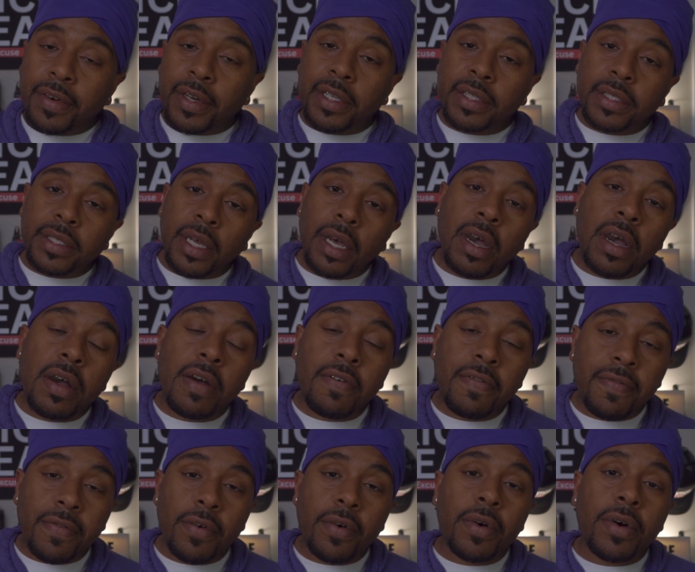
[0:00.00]
the Tom
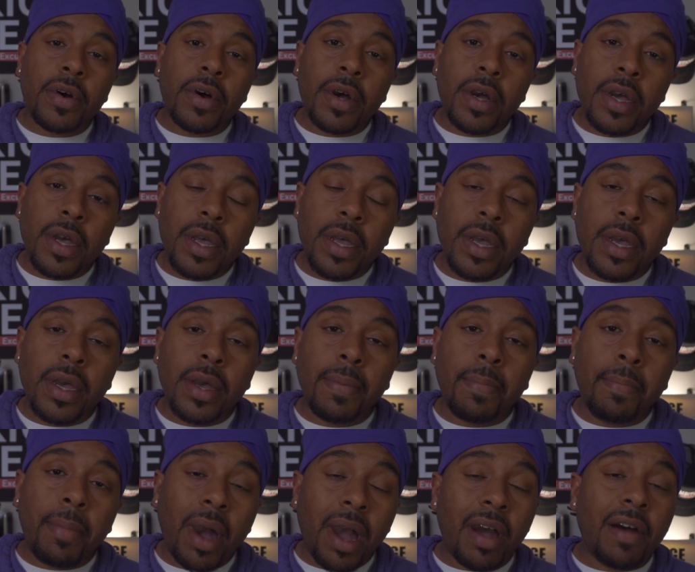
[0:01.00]
Ford
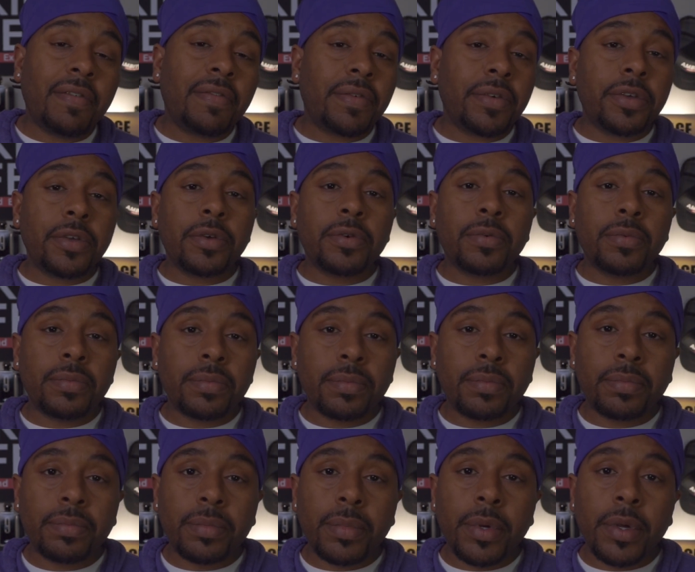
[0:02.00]
Parfum,
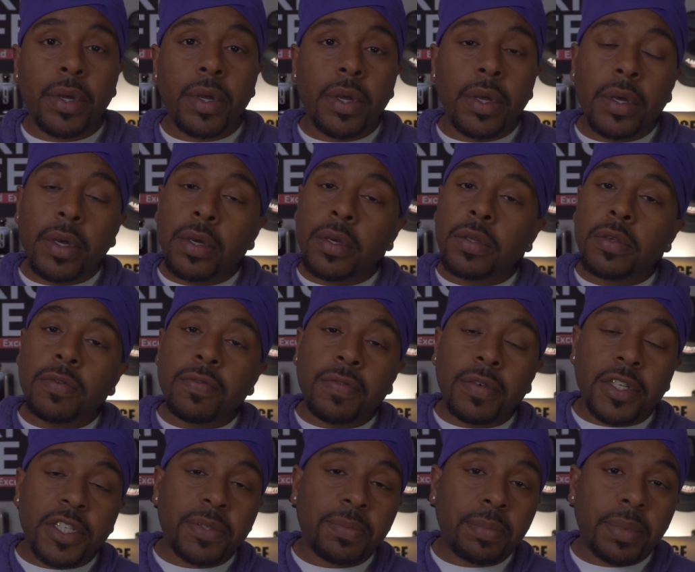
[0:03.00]
you're
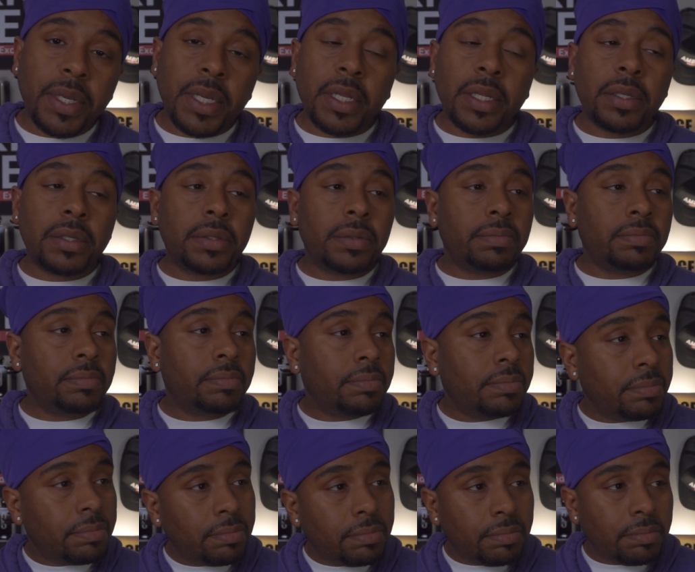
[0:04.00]
finna spend
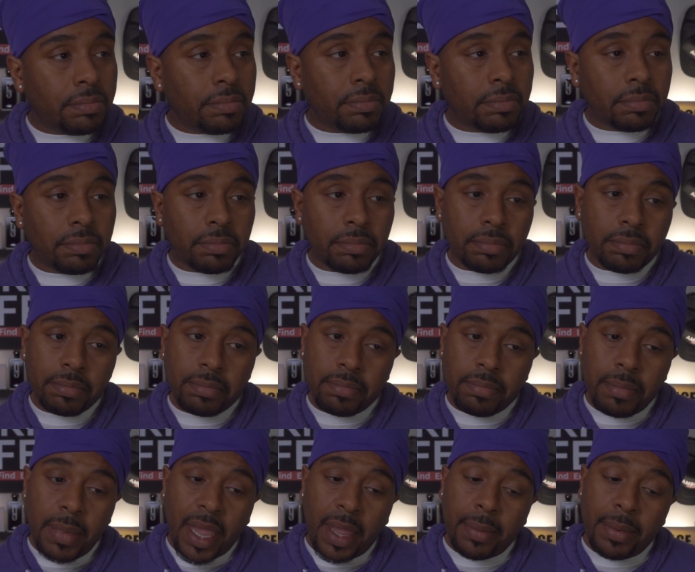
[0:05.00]

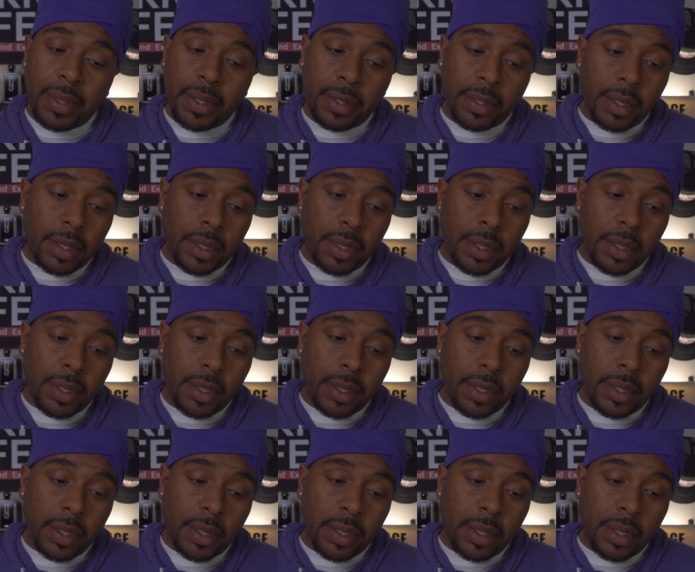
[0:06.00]
maybe